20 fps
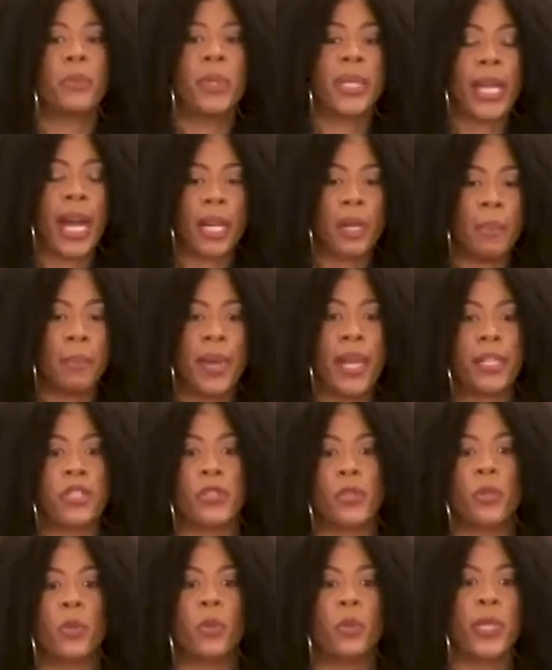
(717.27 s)
we got to make
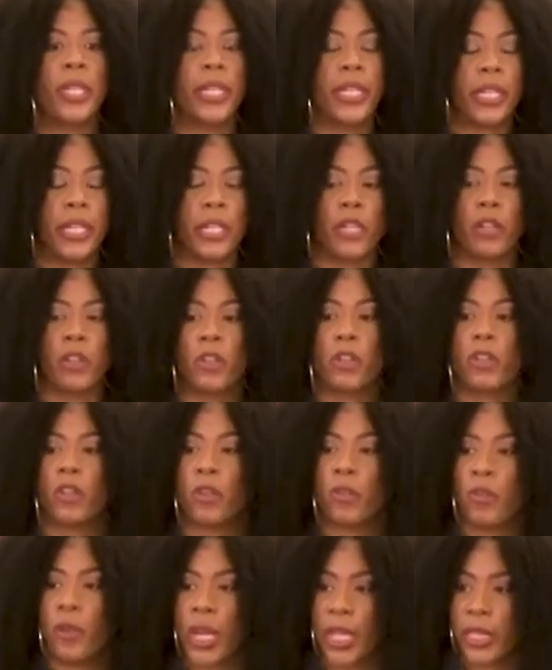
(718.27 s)
sure we hear
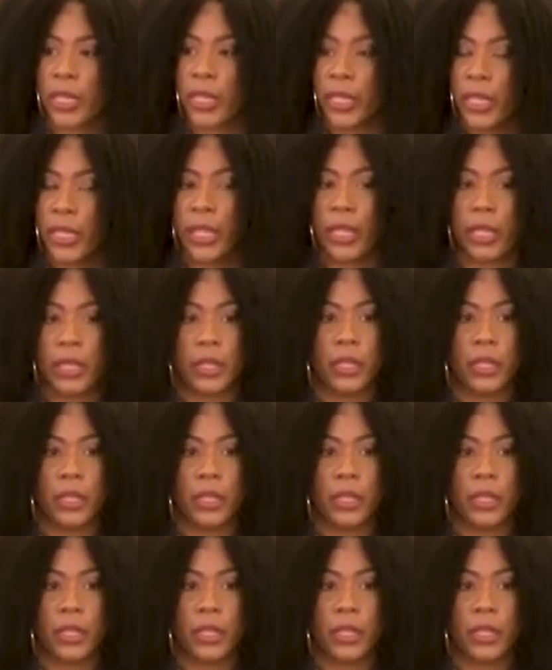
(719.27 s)
correctly.